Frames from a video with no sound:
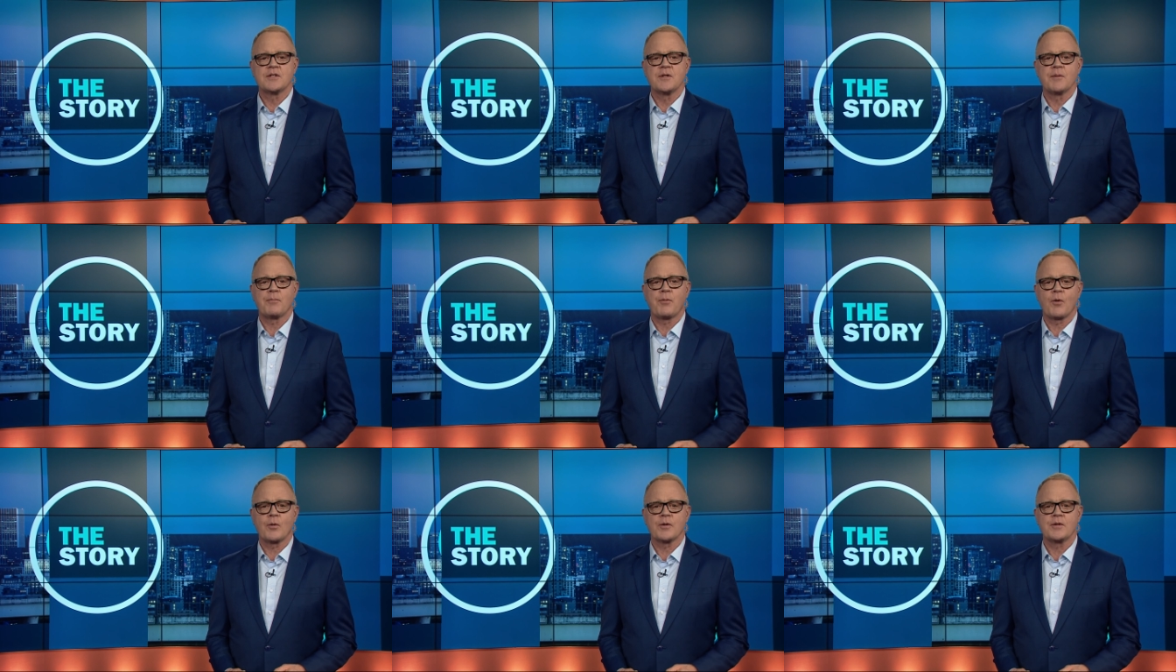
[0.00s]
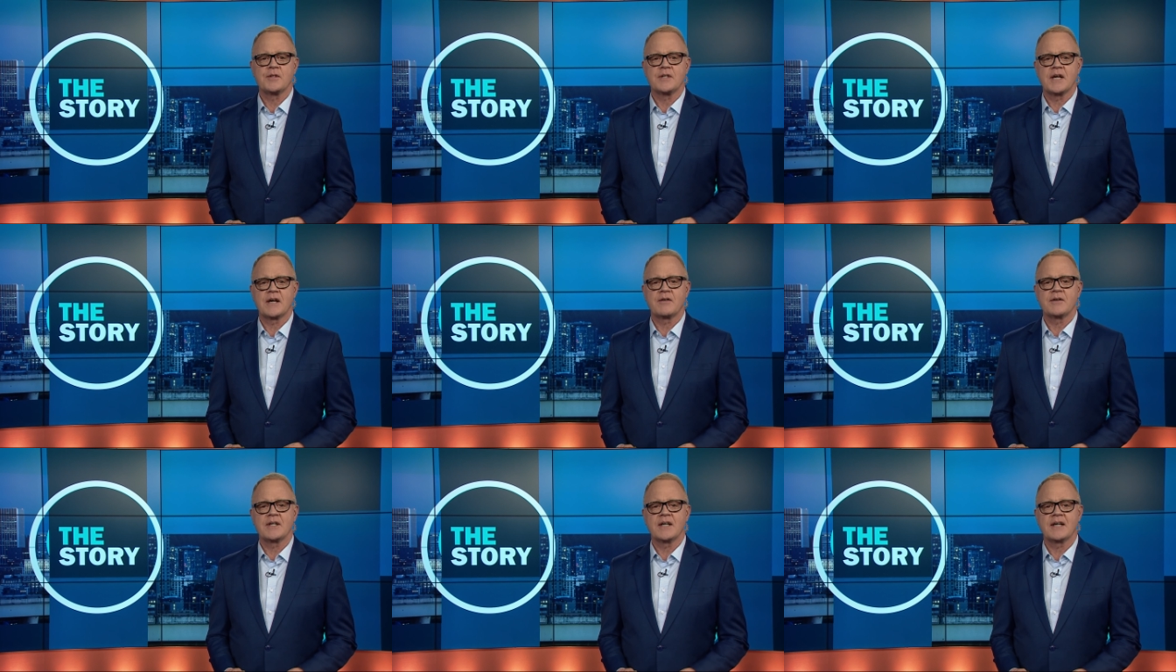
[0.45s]
in the Portland
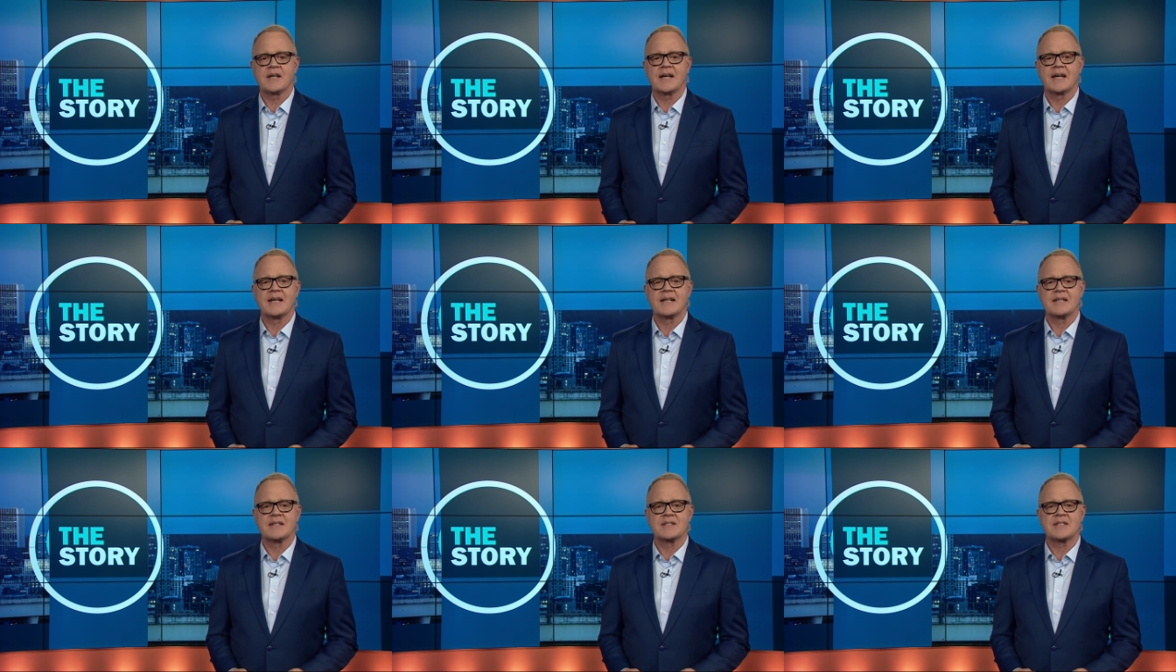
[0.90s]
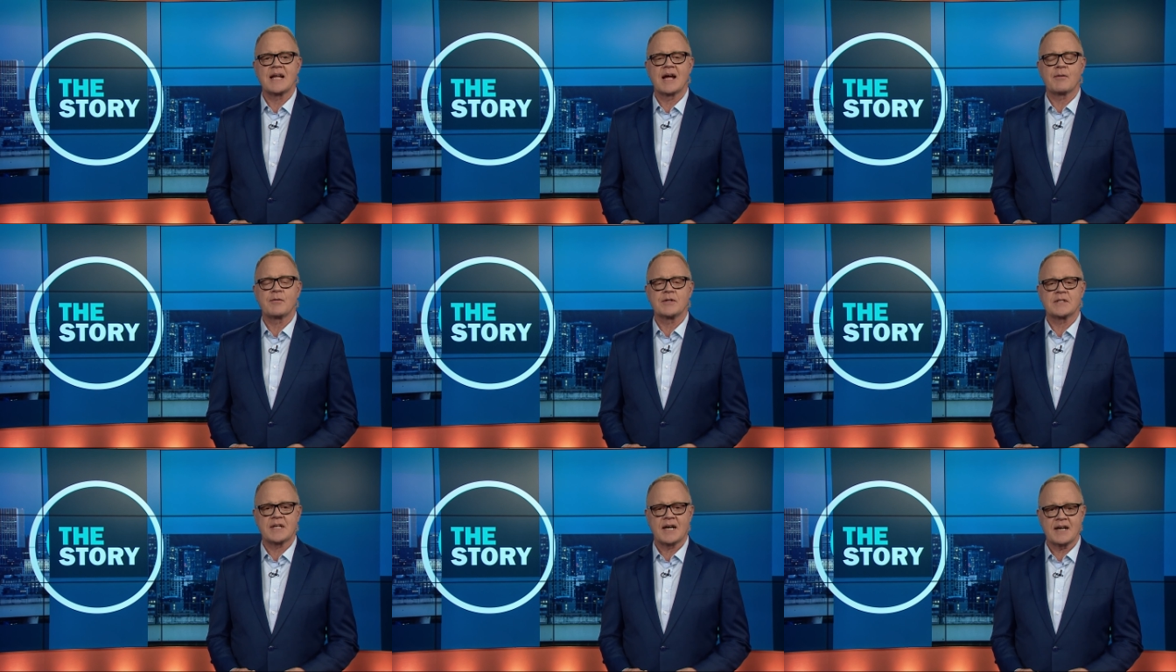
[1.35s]
area and is
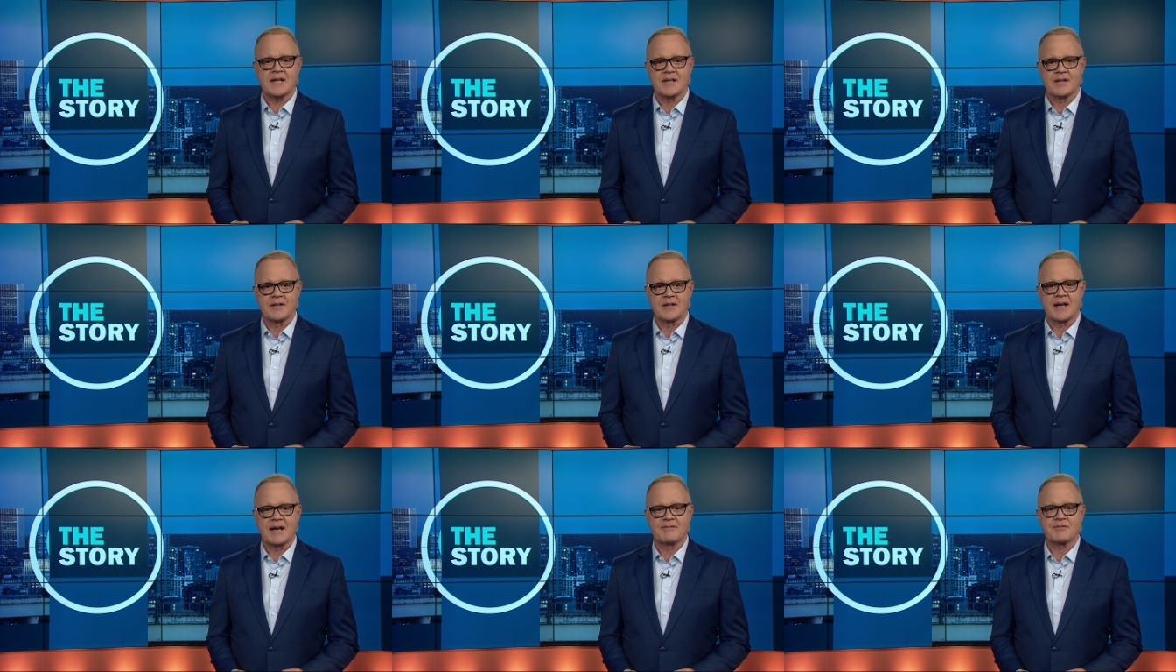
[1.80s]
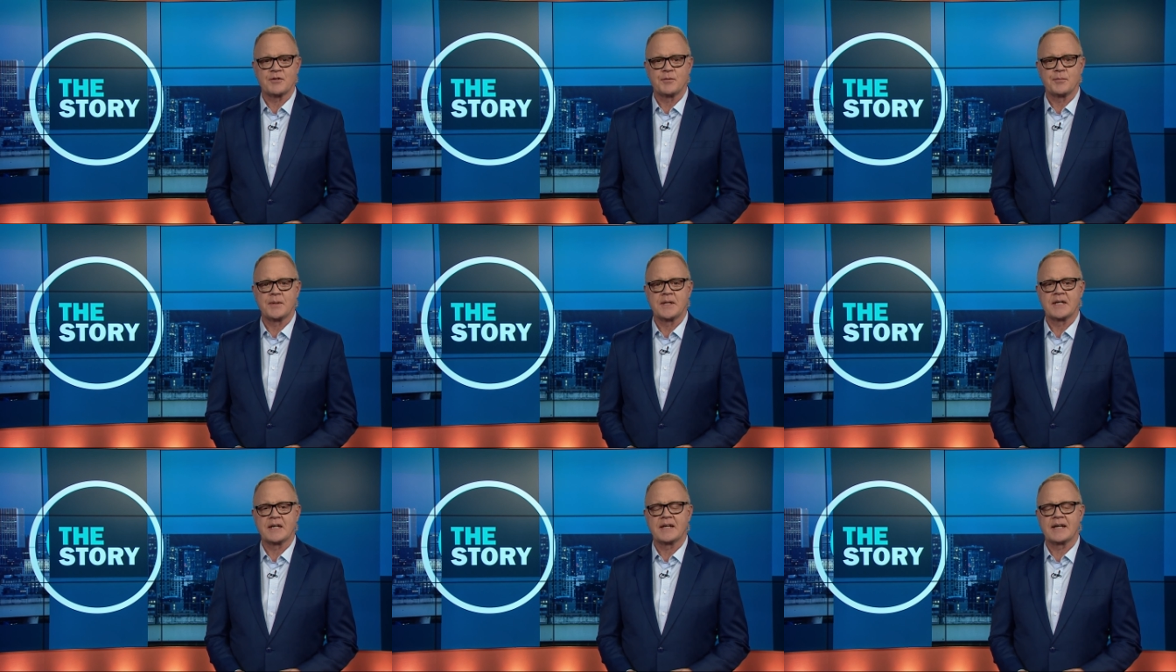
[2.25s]
now retired after
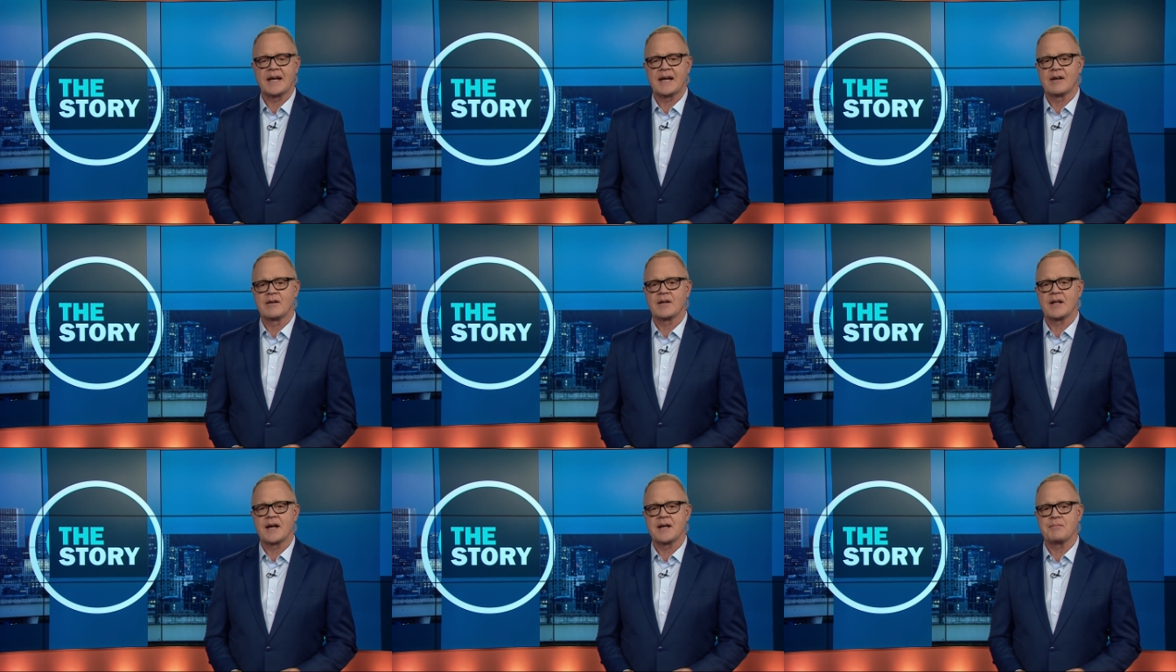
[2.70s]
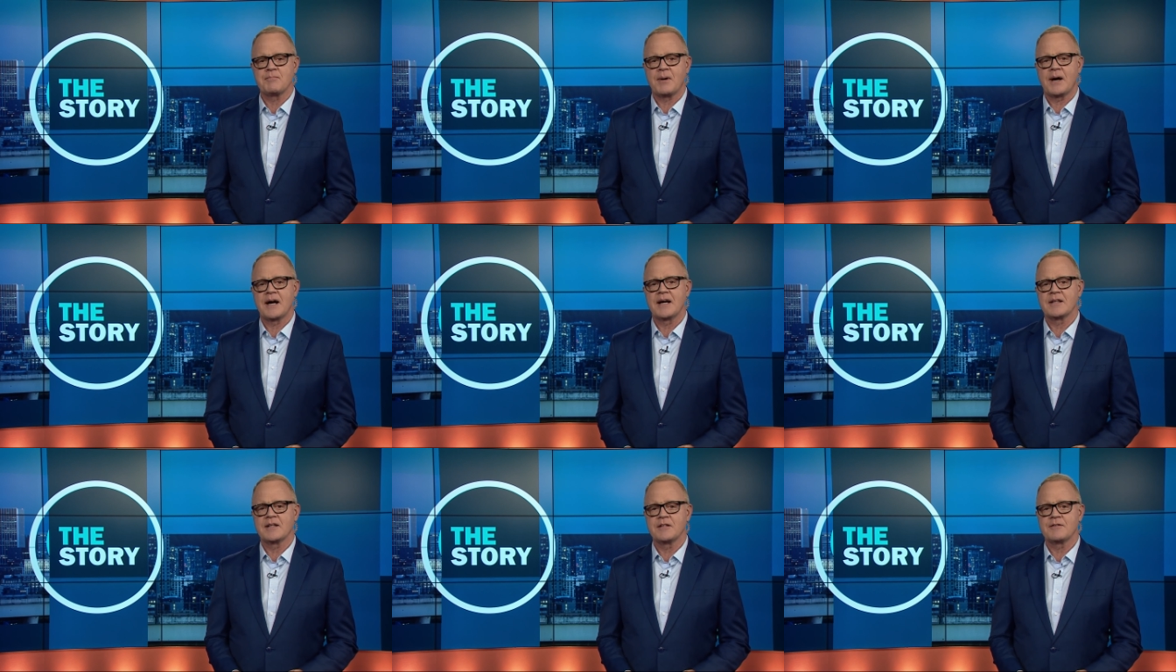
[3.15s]
being an airline
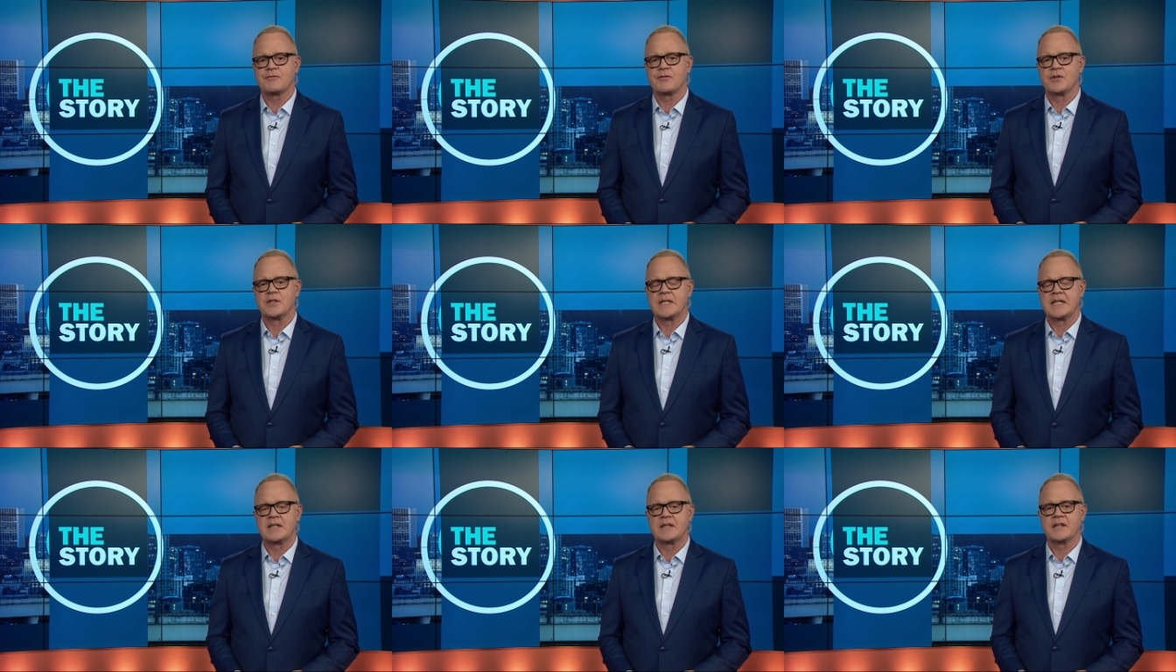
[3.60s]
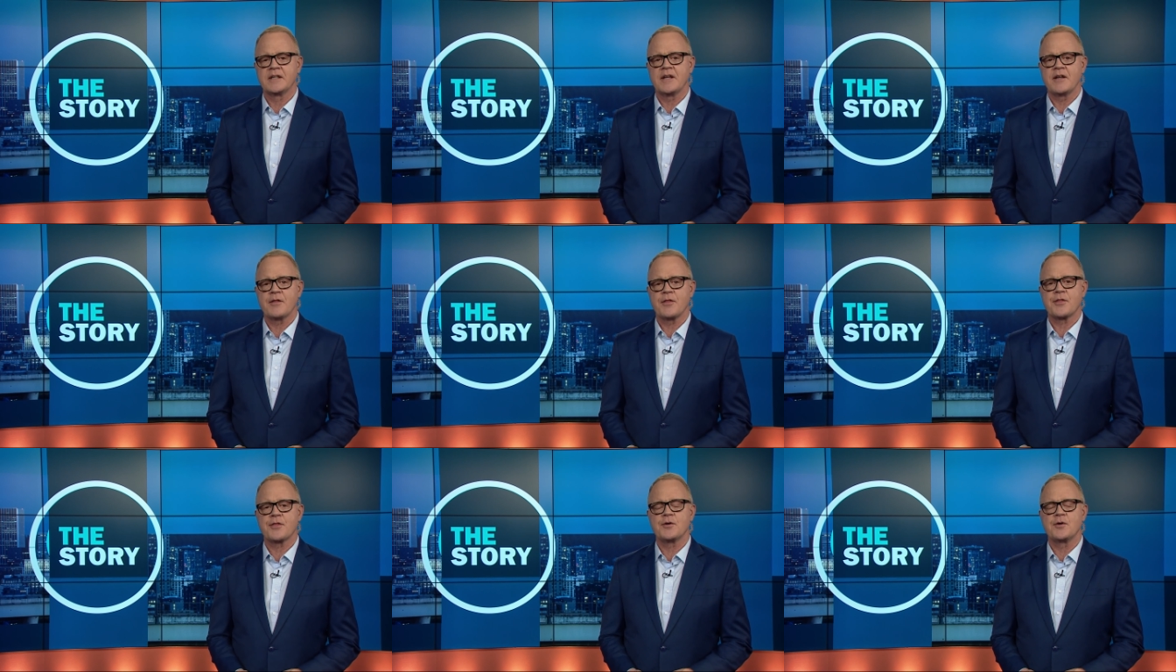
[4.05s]
pilot for nearly
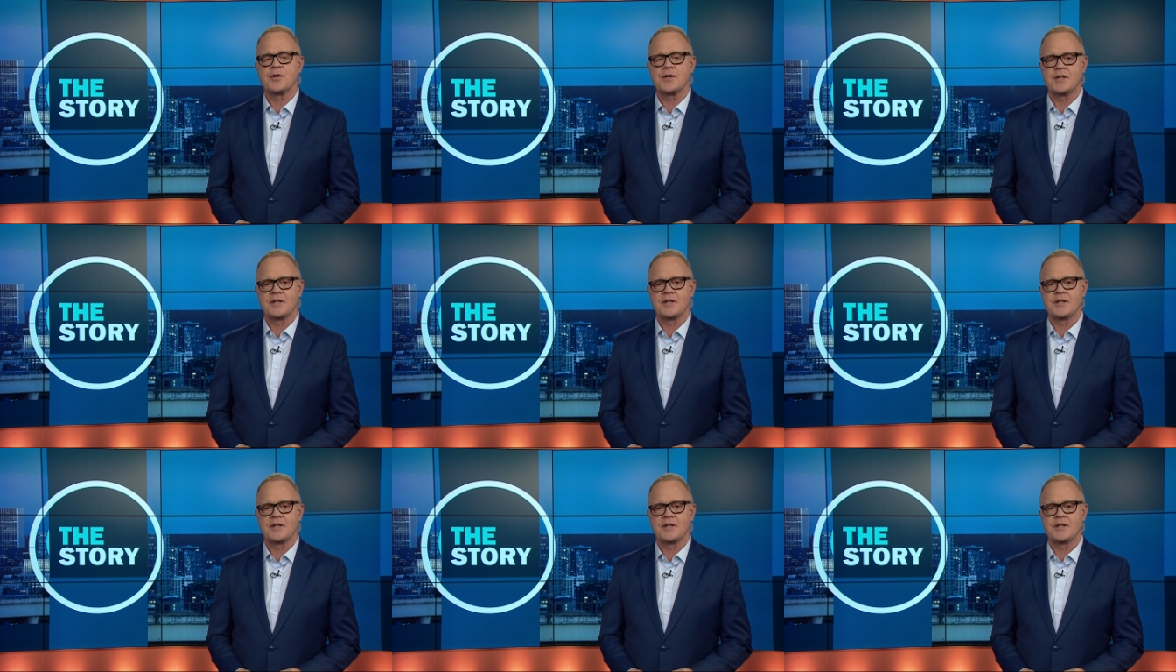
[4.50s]
30